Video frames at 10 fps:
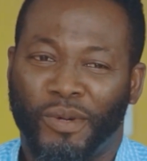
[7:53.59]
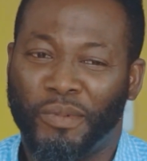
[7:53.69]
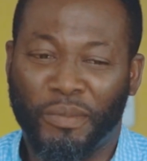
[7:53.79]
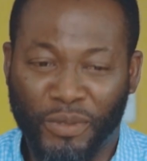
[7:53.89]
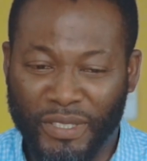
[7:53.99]

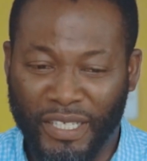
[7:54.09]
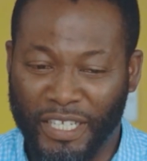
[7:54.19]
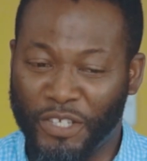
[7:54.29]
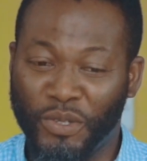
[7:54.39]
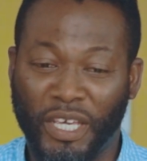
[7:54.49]
What people
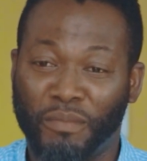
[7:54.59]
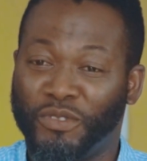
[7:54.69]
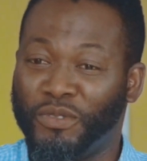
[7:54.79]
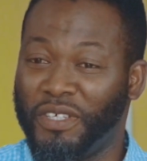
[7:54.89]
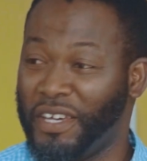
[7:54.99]
say that you
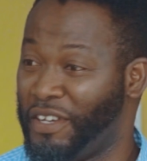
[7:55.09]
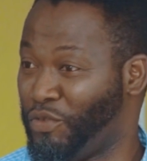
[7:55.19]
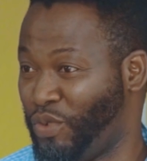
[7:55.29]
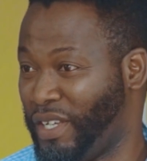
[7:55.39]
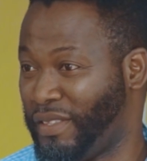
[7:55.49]
came to the
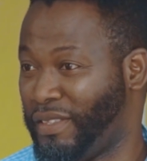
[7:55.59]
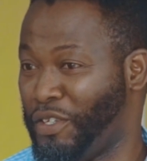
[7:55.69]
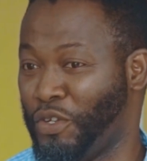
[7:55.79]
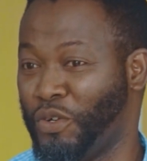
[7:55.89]
earth with.